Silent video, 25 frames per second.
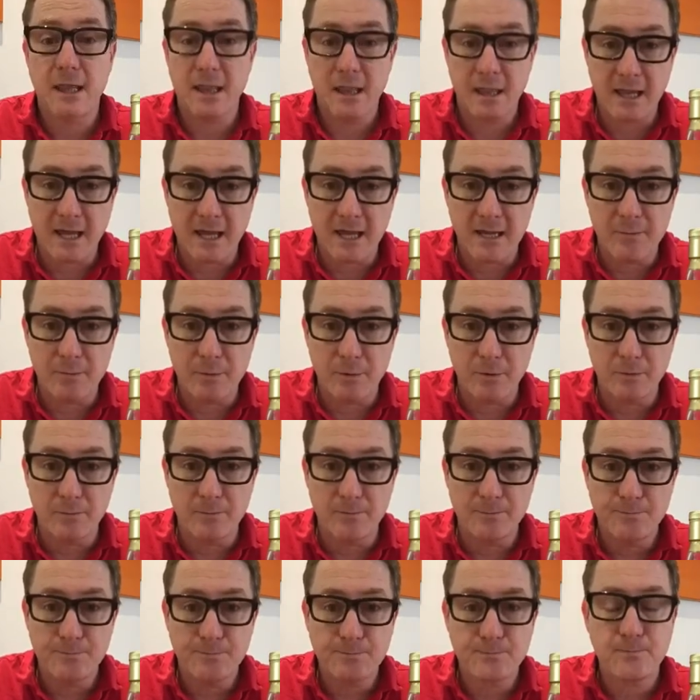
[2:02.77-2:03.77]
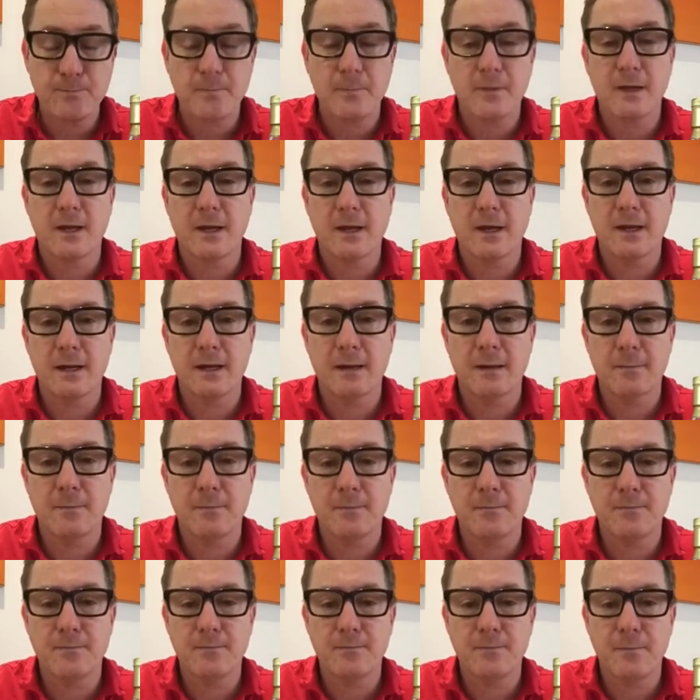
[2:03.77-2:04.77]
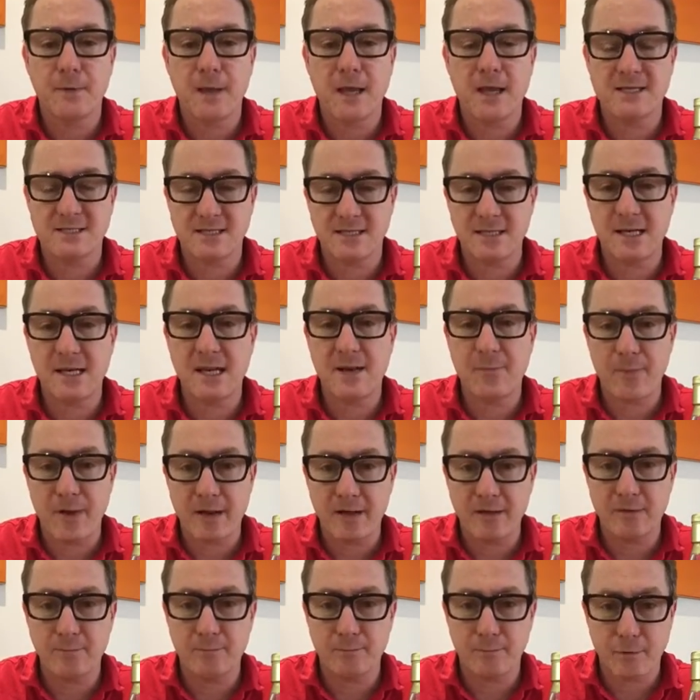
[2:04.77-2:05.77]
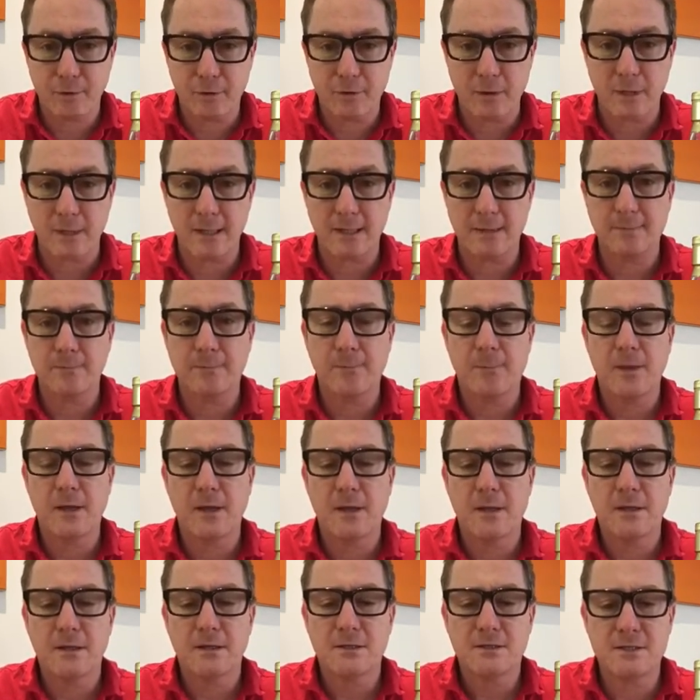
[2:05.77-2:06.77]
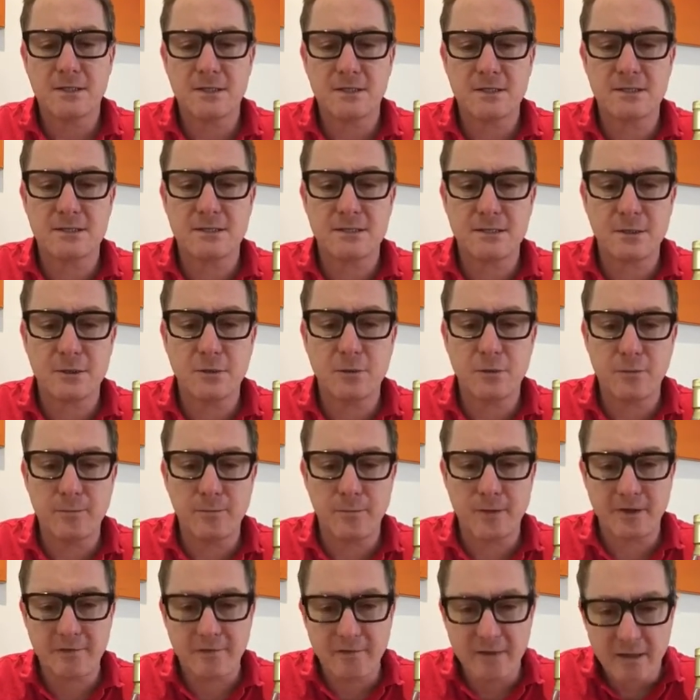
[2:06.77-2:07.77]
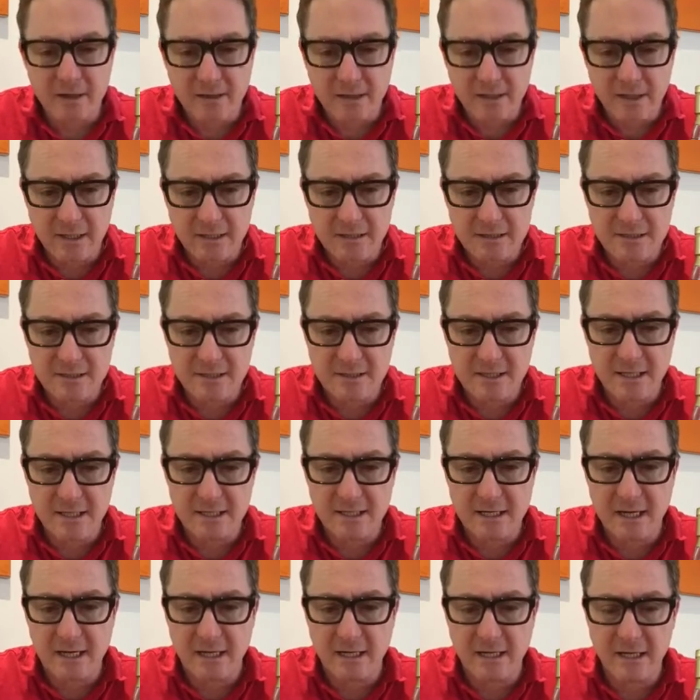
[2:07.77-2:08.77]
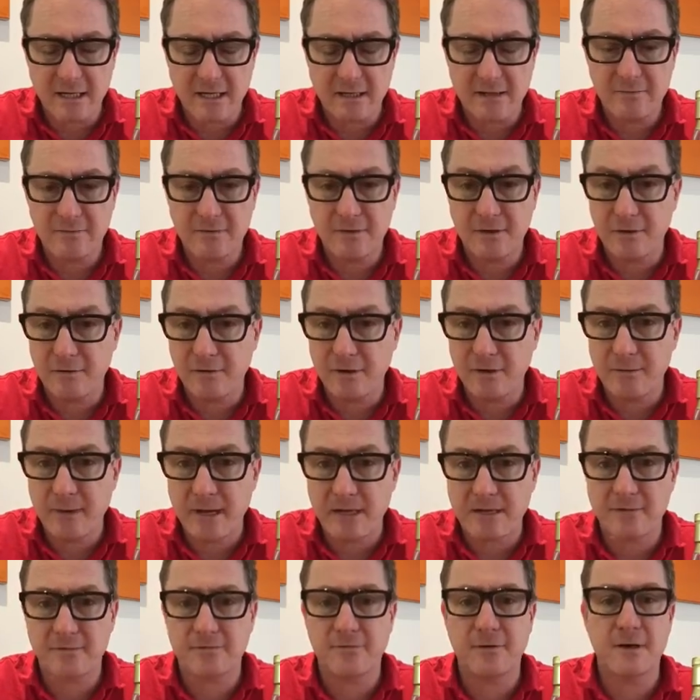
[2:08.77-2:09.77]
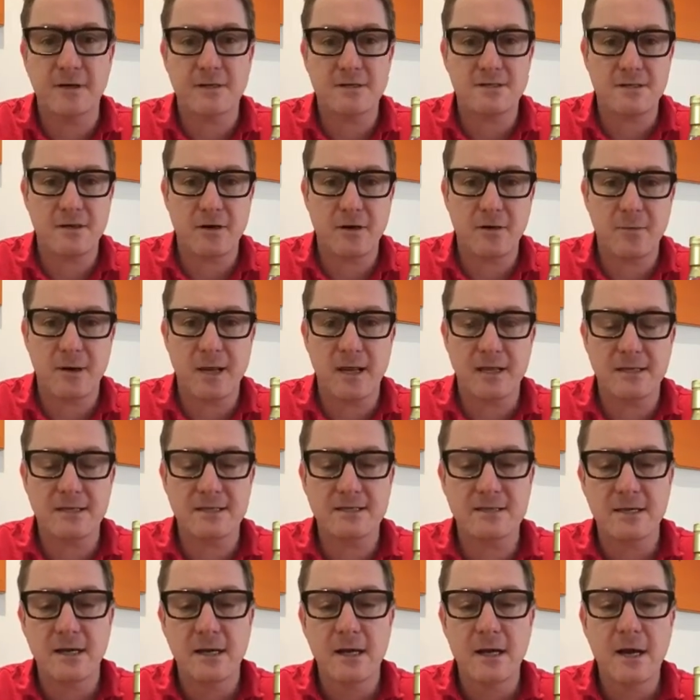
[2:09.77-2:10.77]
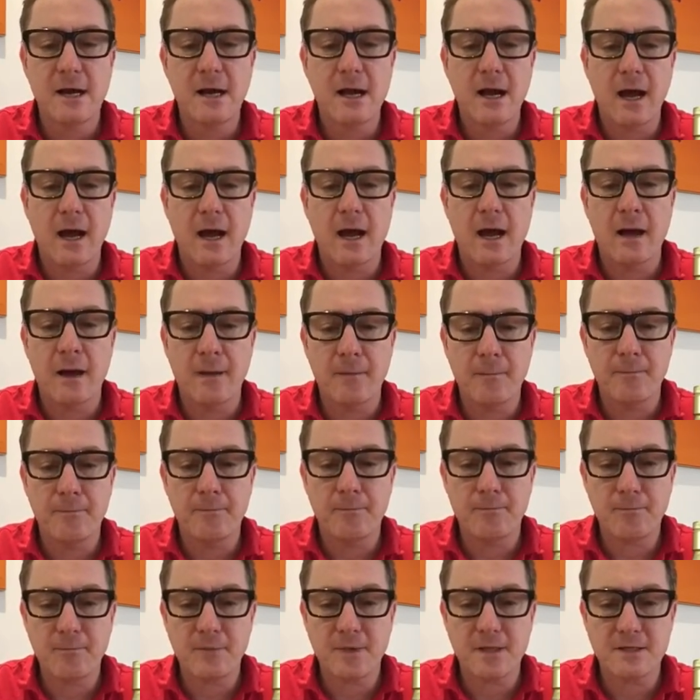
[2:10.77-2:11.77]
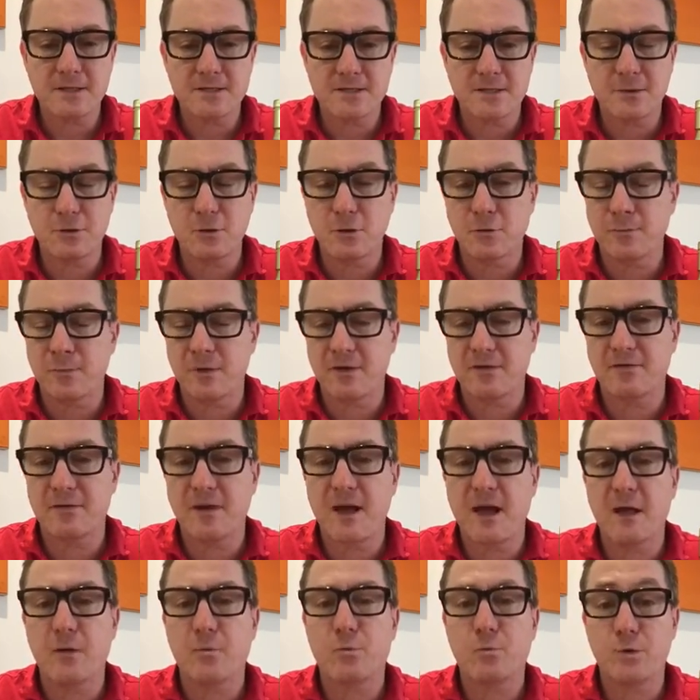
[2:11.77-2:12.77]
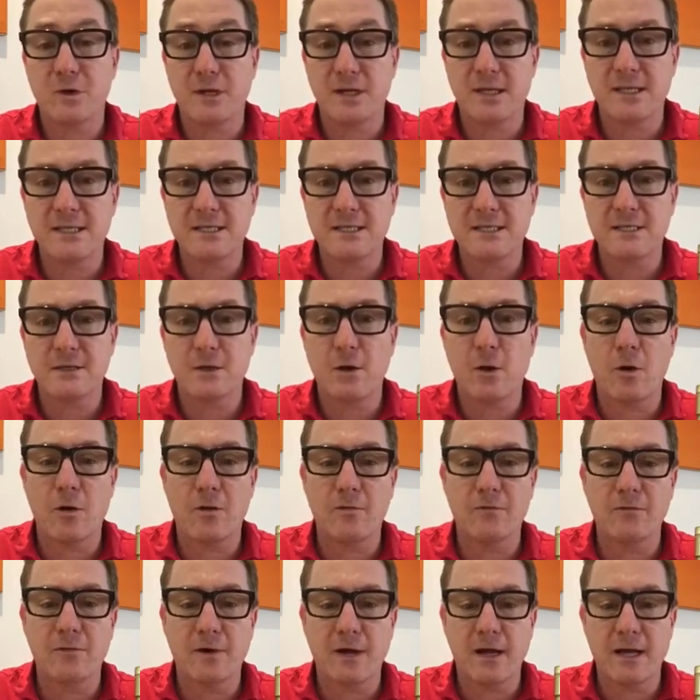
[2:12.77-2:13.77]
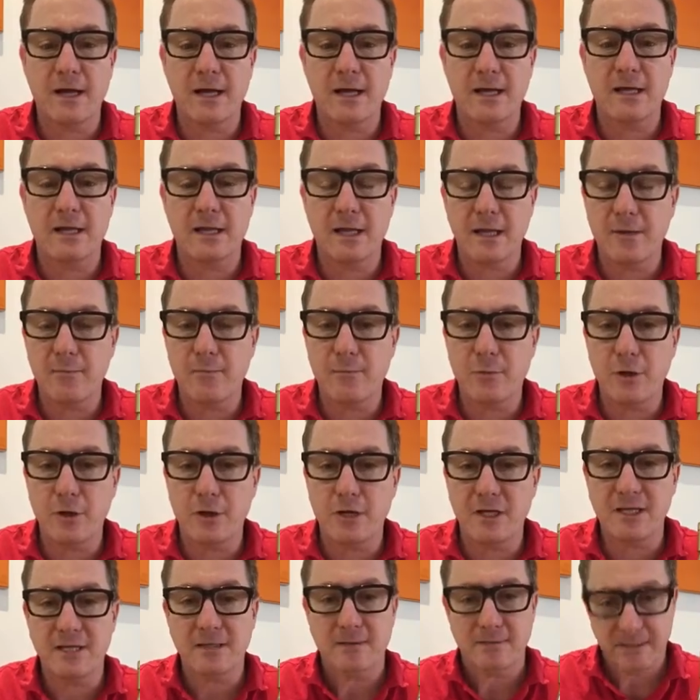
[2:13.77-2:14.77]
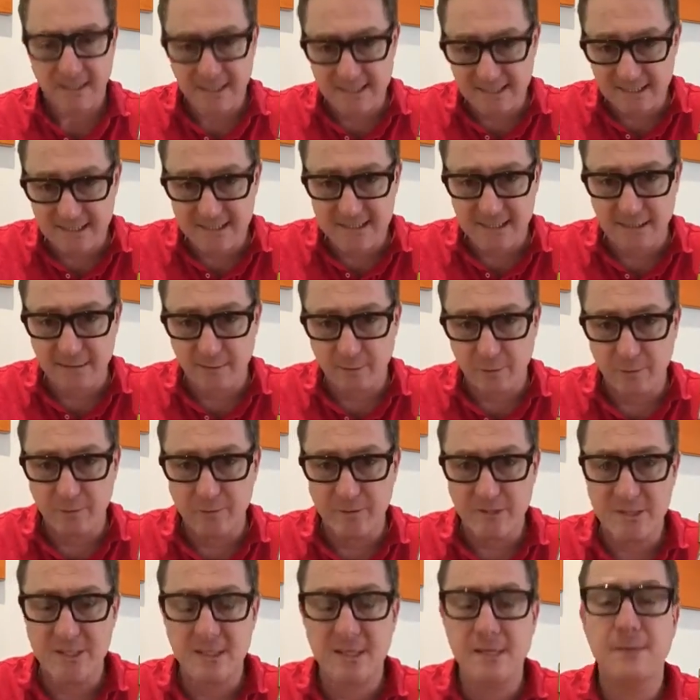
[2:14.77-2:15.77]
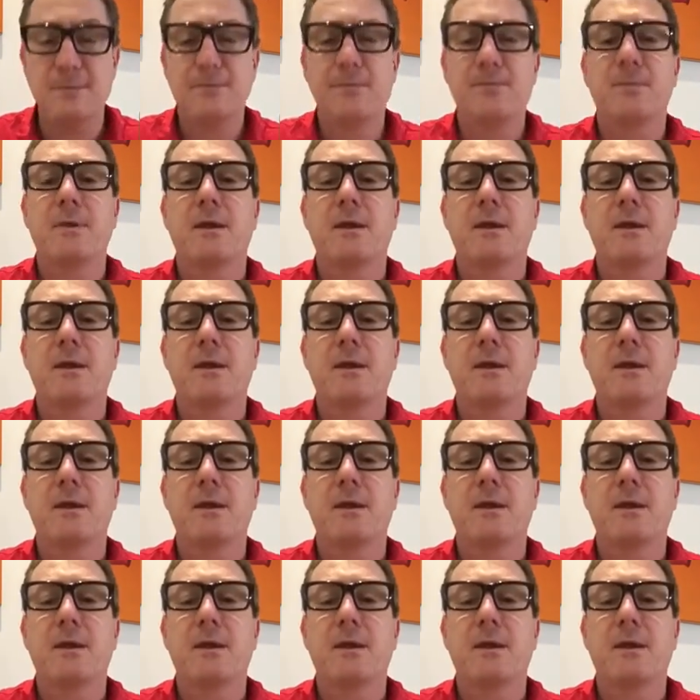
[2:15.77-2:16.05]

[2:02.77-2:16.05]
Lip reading: label as an independent bottling. So this is a Gordon MacPhail. You can actually see it down here if you can read back to front. Sorry about this. This is a Gordon MacPhail release of Glenburgie. It's a single malt whiskey,